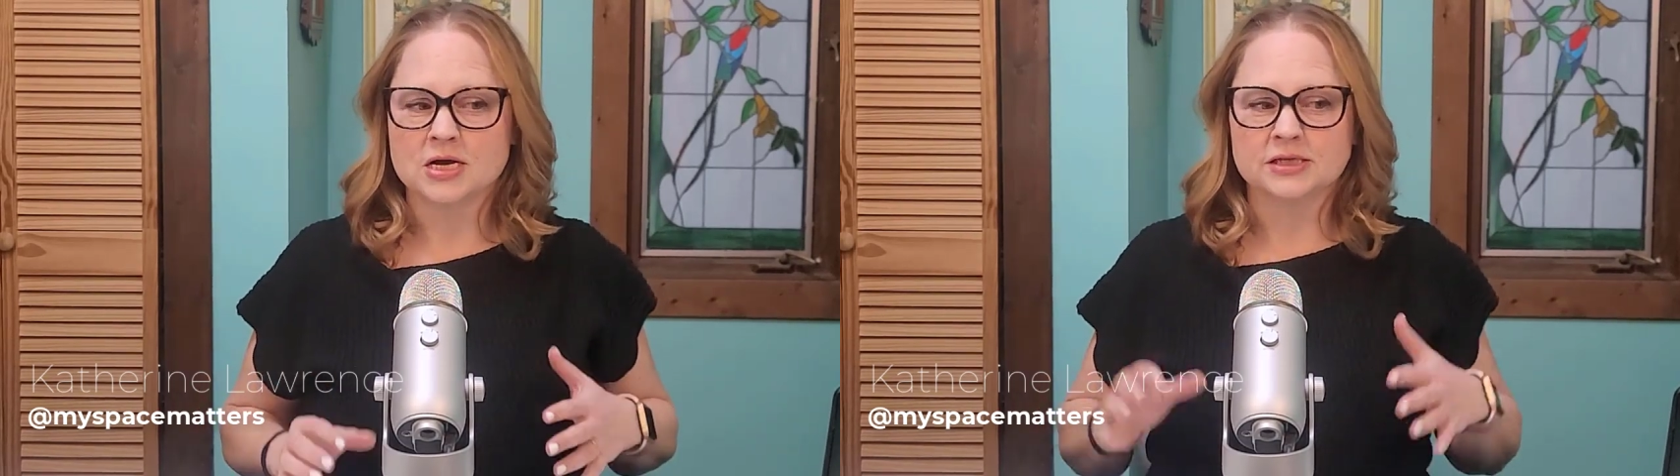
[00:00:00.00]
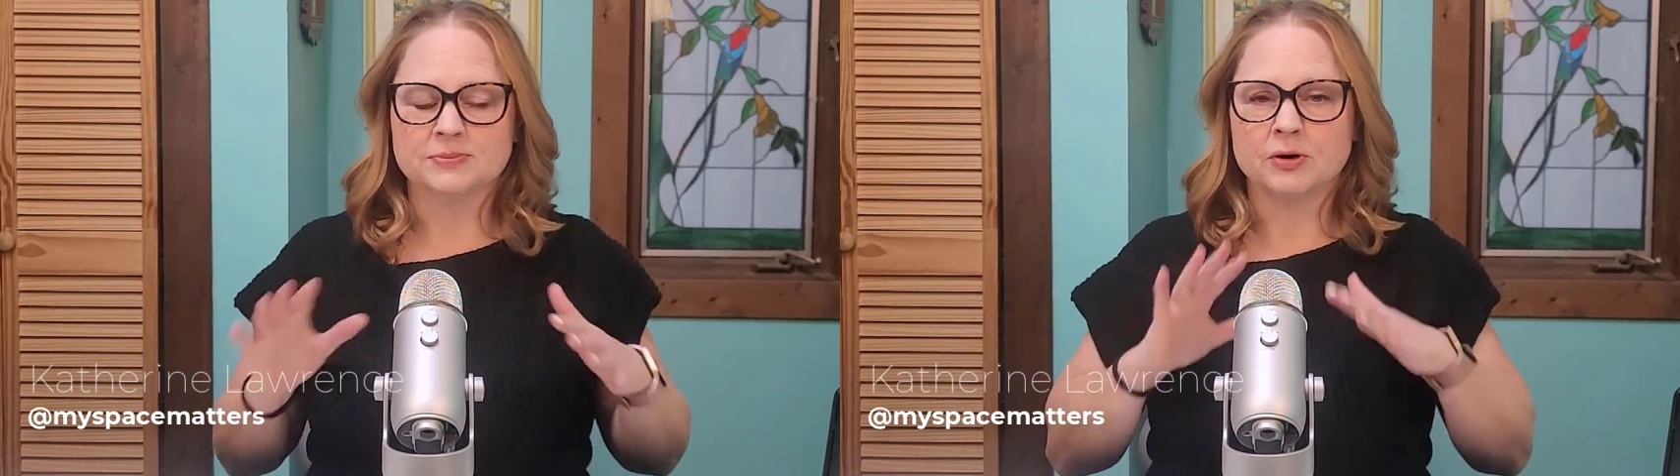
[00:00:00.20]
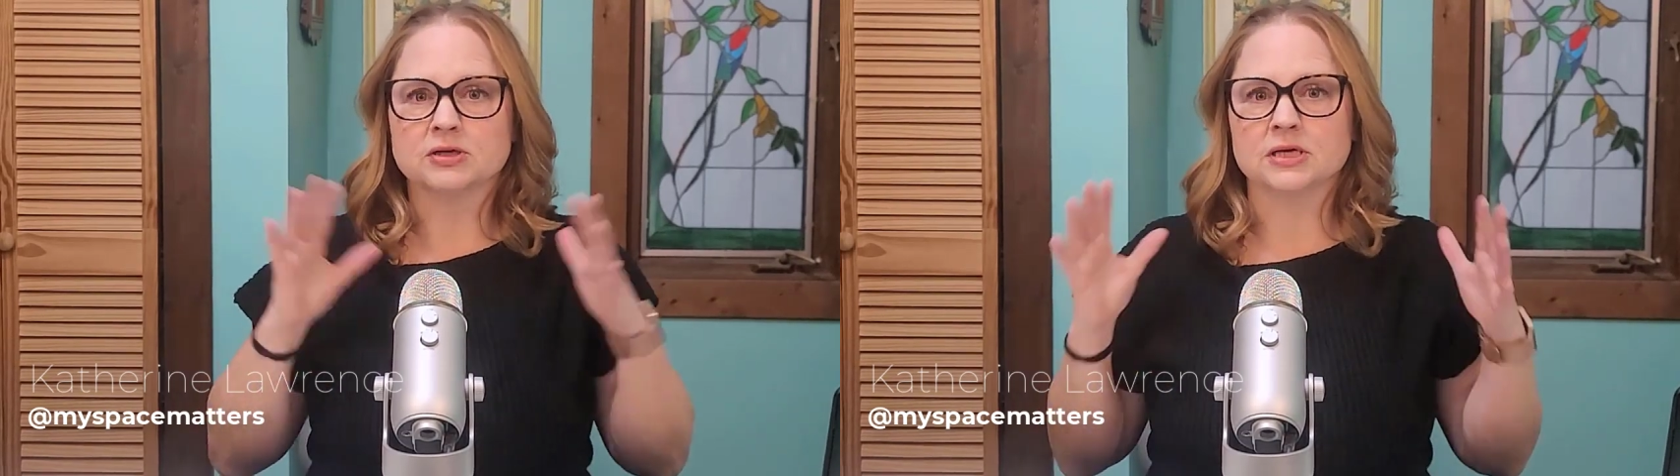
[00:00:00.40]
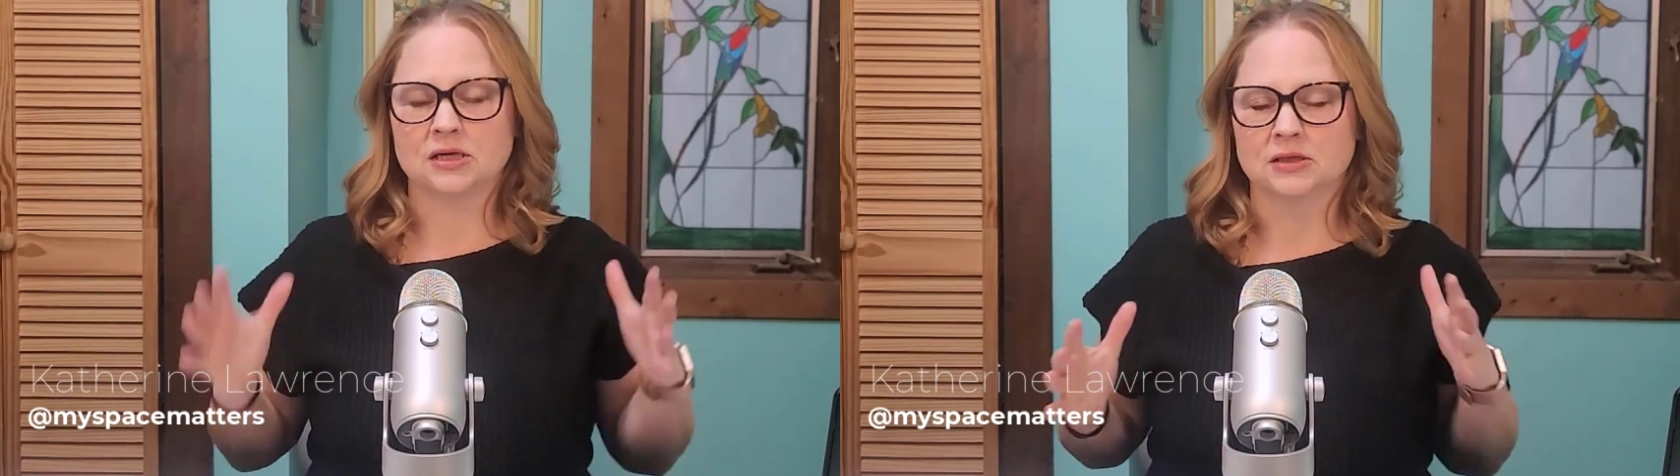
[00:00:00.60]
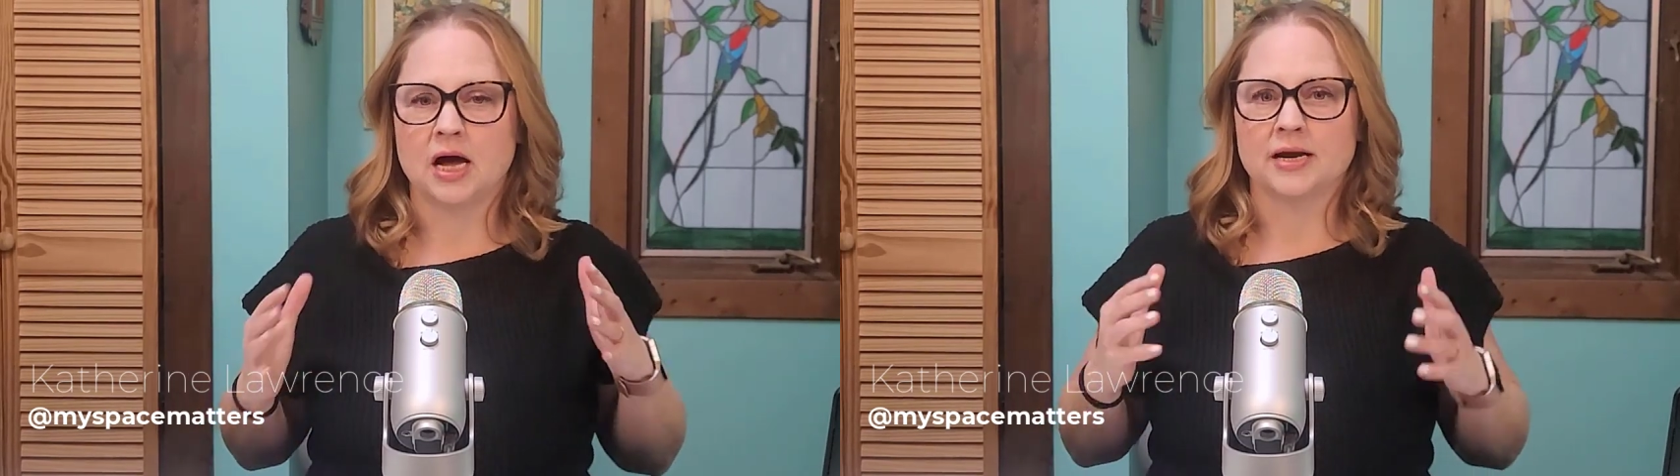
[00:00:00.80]
sparks
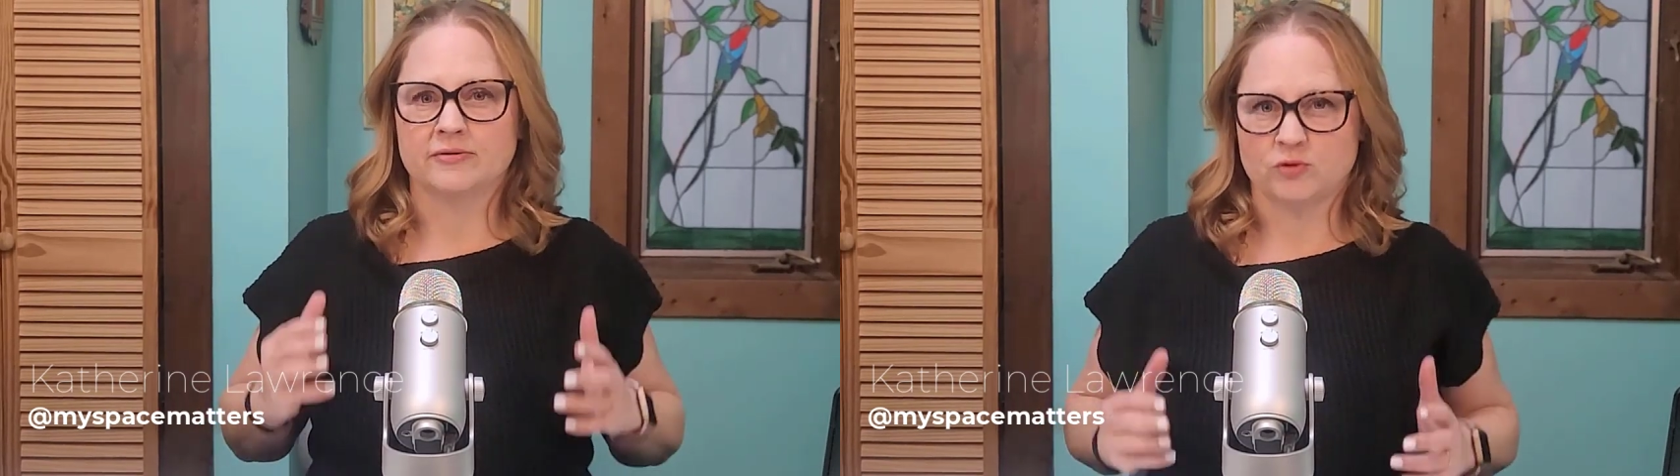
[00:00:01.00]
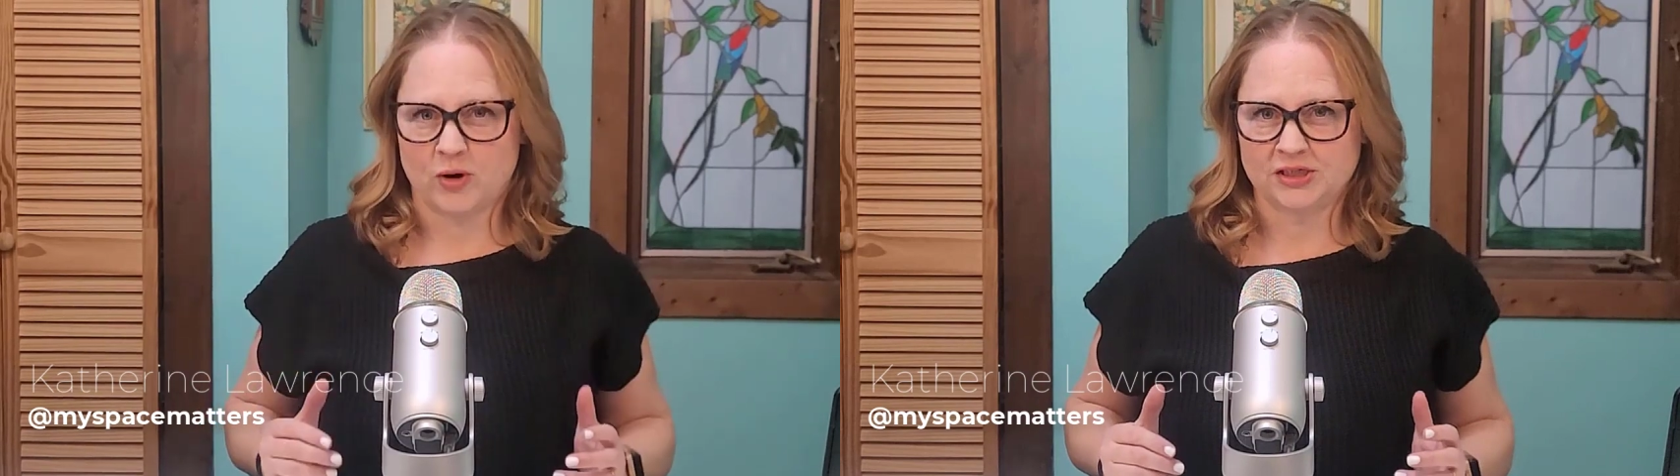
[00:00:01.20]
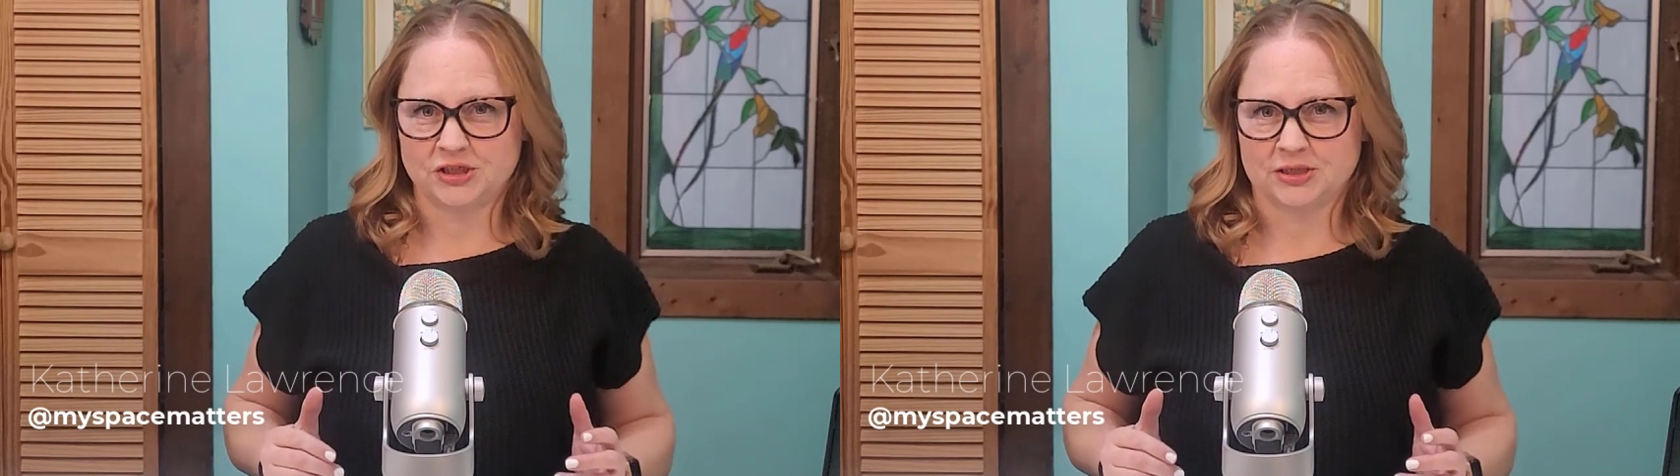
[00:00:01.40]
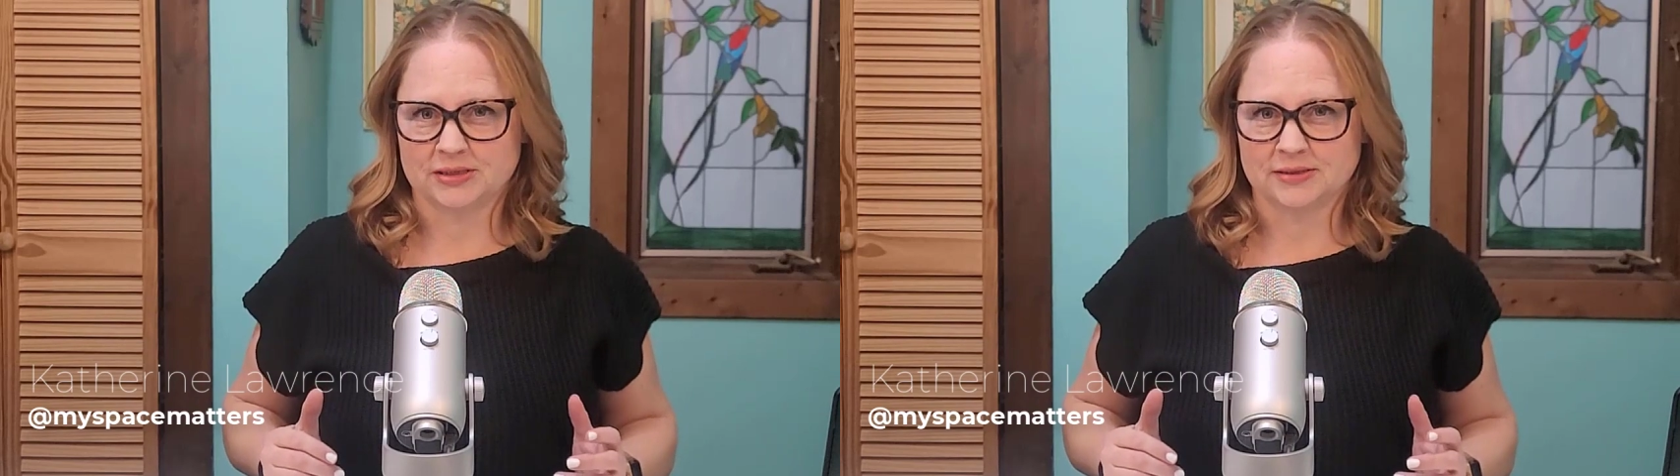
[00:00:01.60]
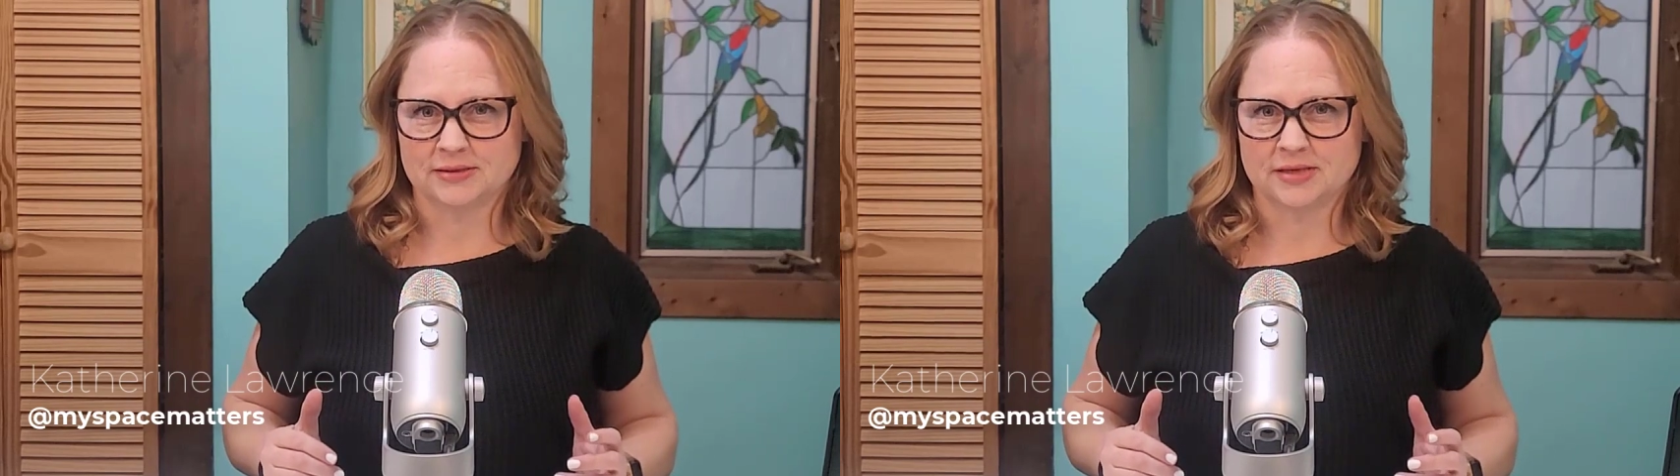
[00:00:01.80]
a lot of
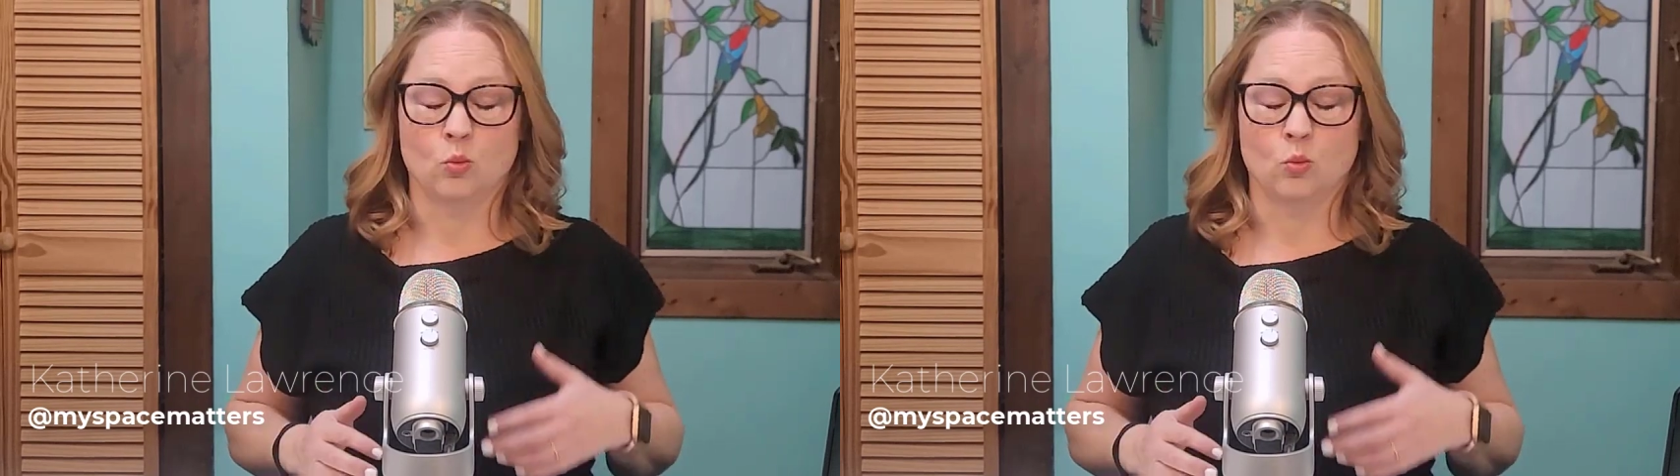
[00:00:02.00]
questions.